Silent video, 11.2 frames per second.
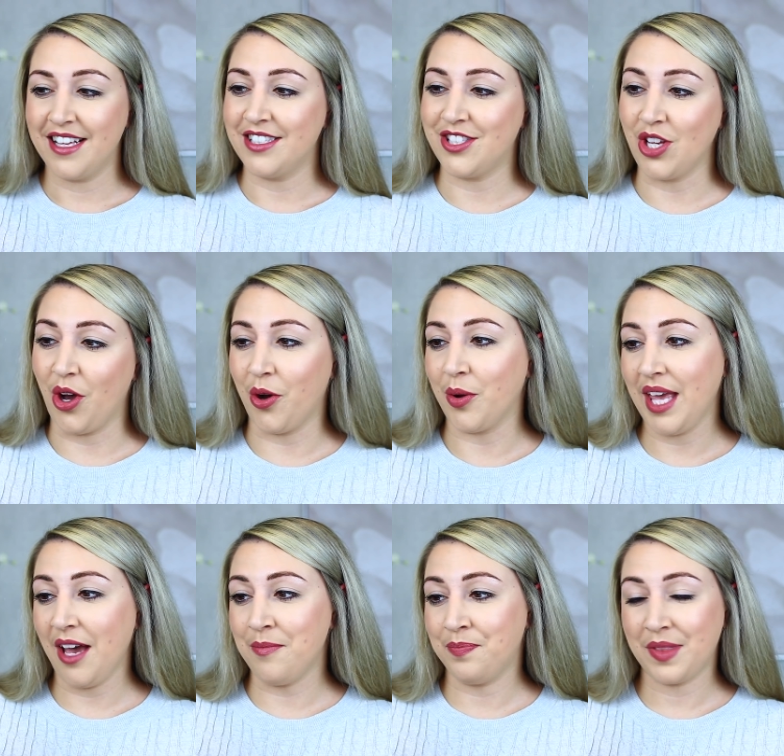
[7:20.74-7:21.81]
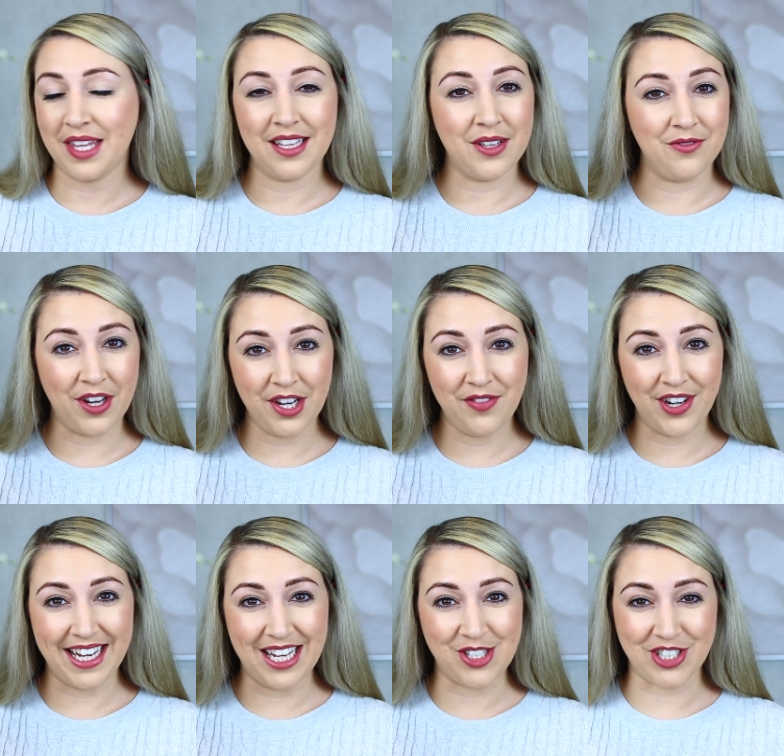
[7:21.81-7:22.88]
So yeah, very,
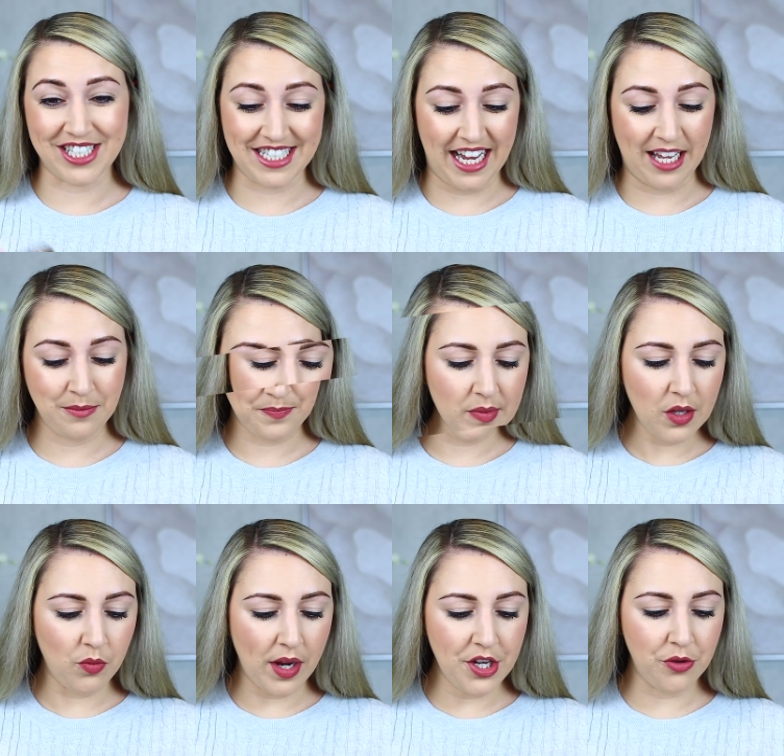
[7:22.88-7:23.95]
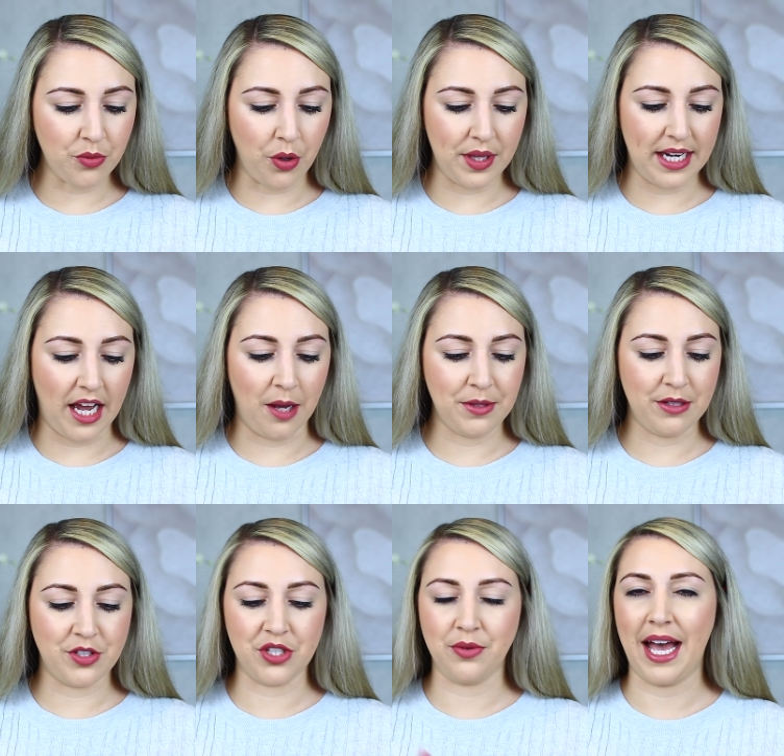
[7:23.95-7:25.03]
very interesting. When you roll it up, you
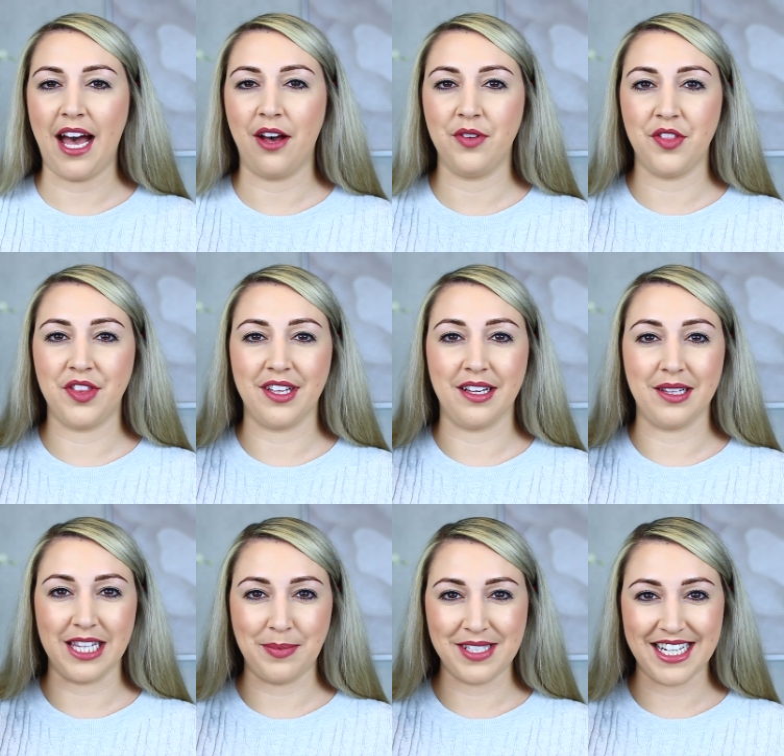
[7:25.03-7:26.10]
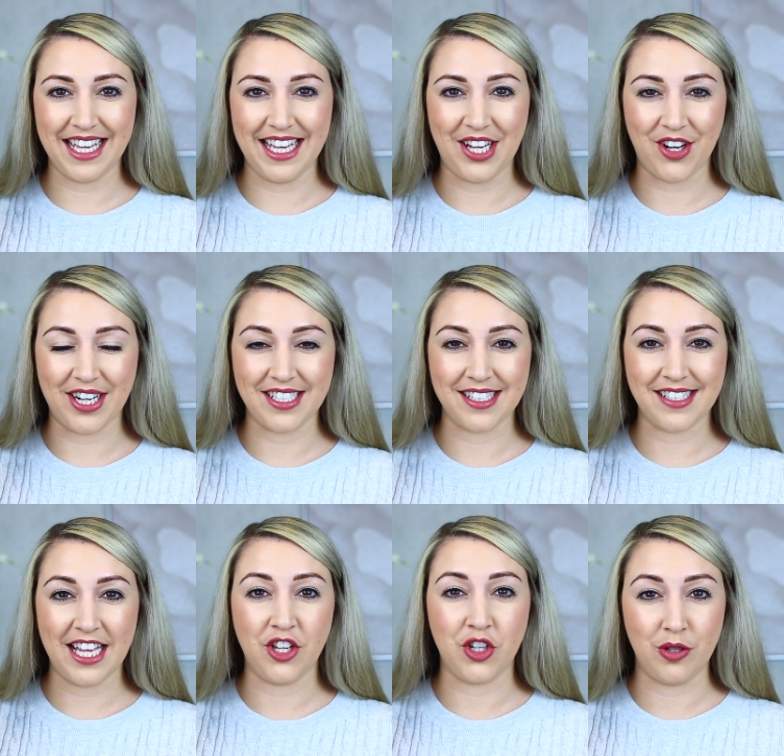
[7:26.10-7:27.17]
do have the lipstick here. It does
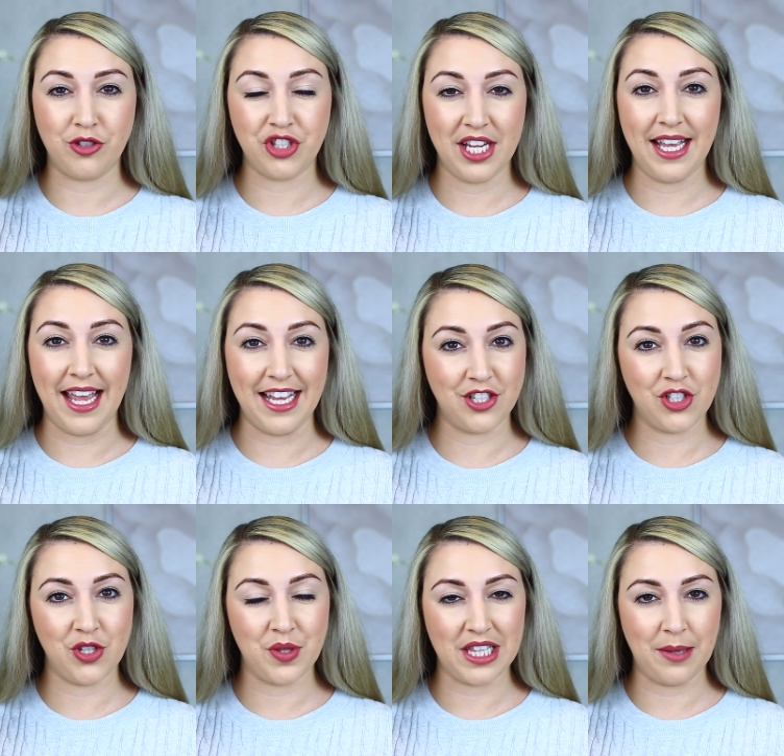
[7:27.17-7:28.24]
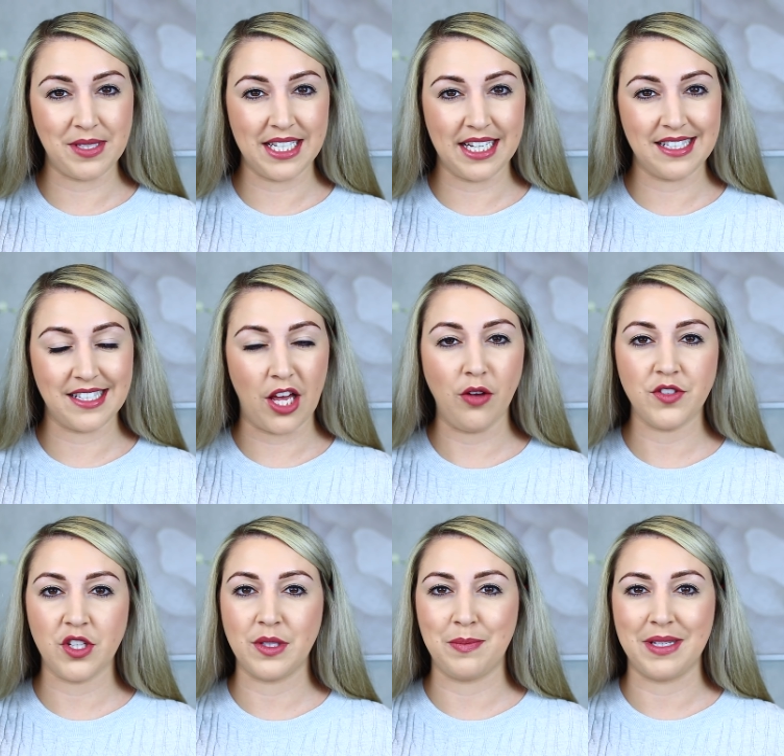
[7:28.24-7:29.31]
say Gucci into the lipstick itself,
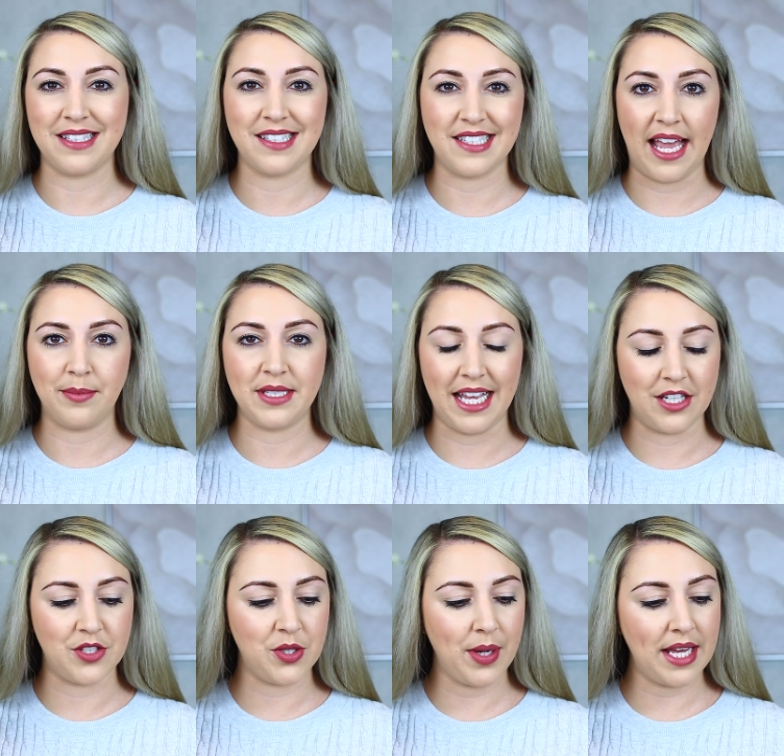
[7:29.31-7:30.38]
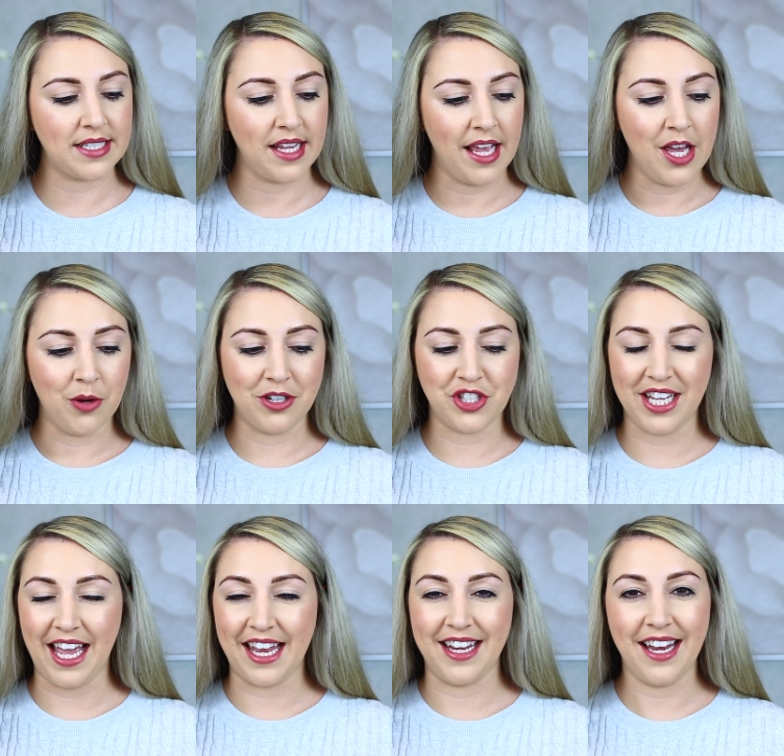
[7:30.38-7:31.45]
so it's been stamped into it, which
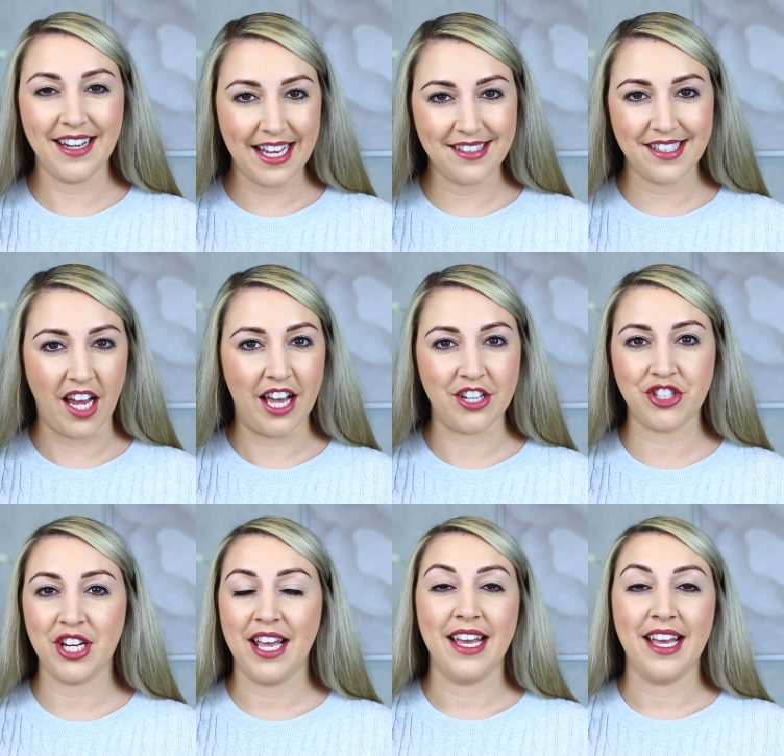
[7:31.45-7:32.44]
again, a nice touch.